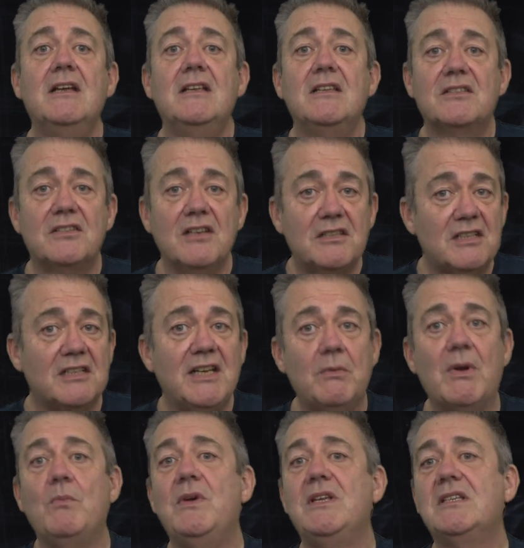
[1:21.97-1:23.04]
certainly
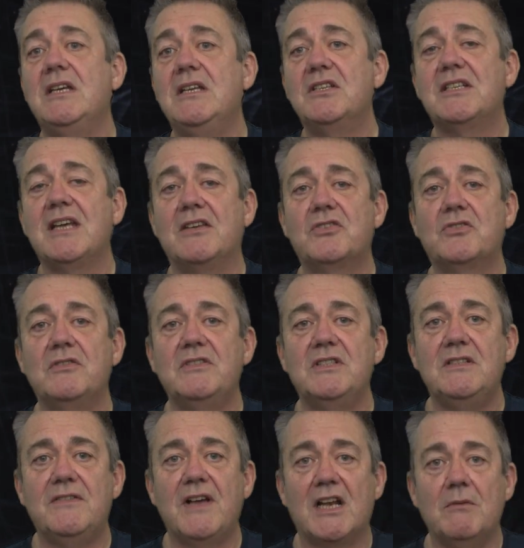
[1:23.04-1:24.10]
when we teach test-driven
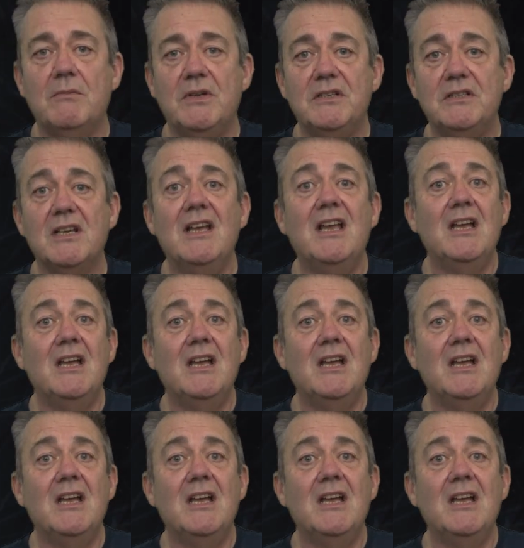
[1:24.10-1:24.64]
development,